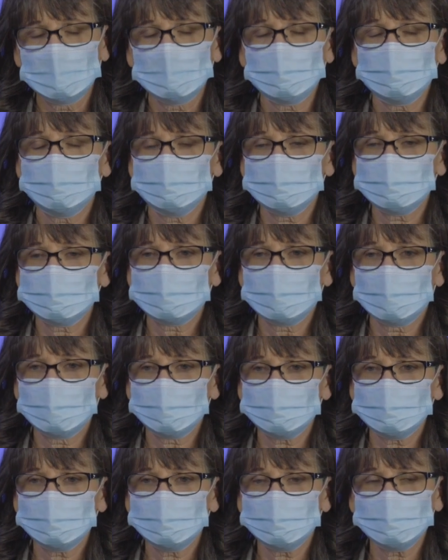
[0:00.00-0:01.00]
You just
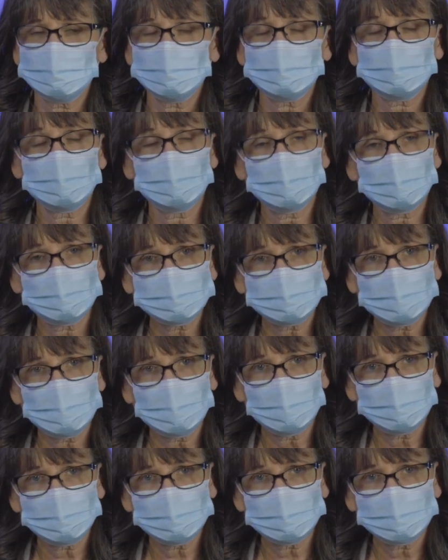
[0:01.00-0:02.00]
have to call the
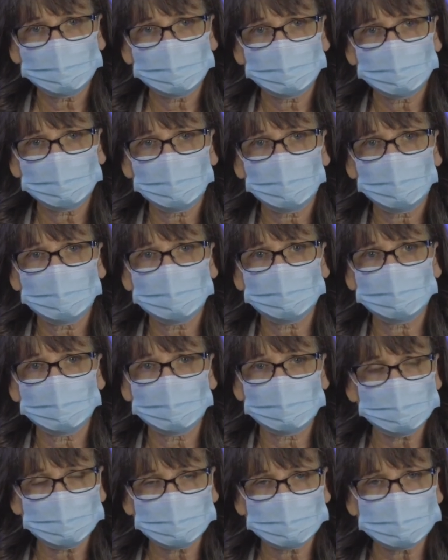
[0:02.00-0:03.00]
camp and
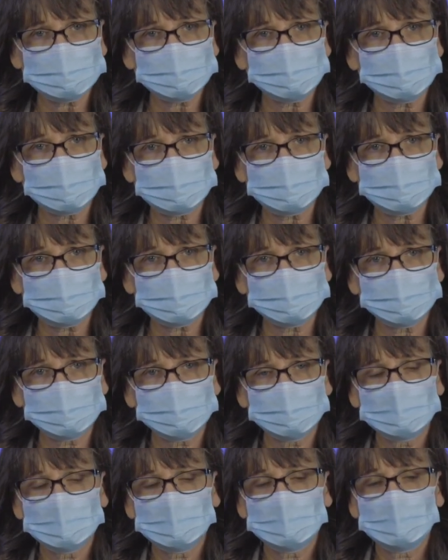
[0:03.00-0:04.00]
make your
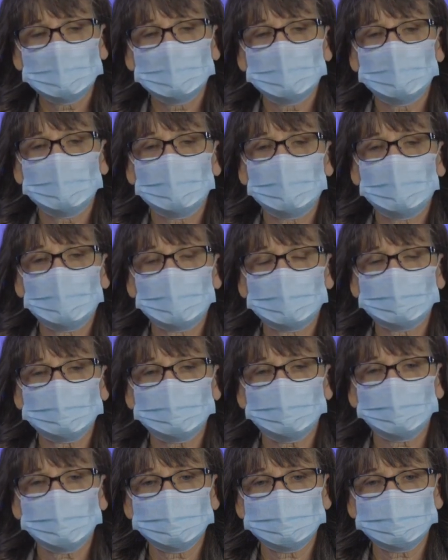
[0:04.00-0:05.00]
reservation.
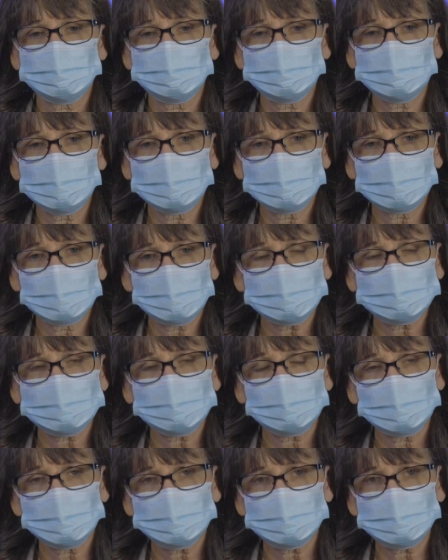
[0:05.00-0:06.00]
And once you've made that
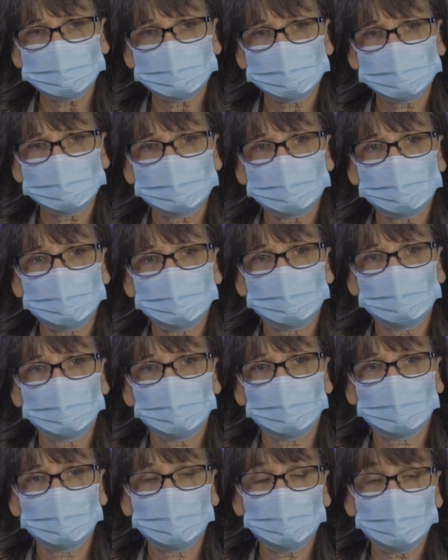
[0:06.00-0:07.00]
reservation, then
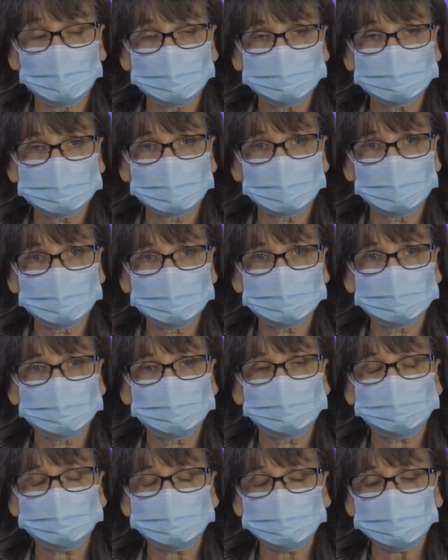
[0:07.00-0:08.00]
on our website,
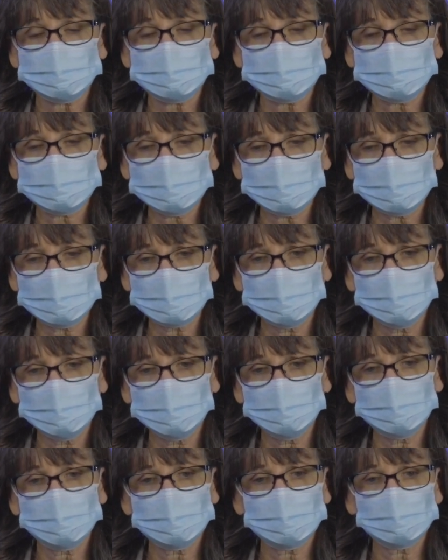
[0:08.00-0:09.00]

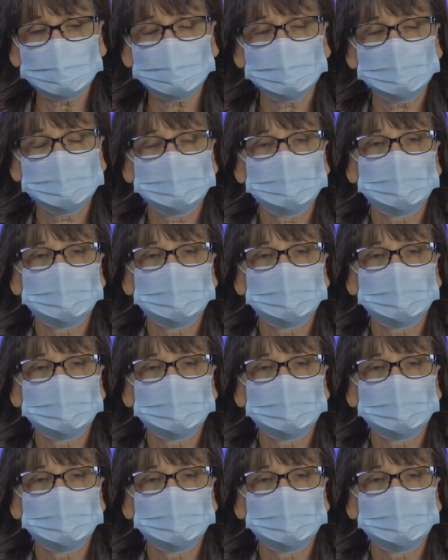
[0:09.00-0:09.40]
you will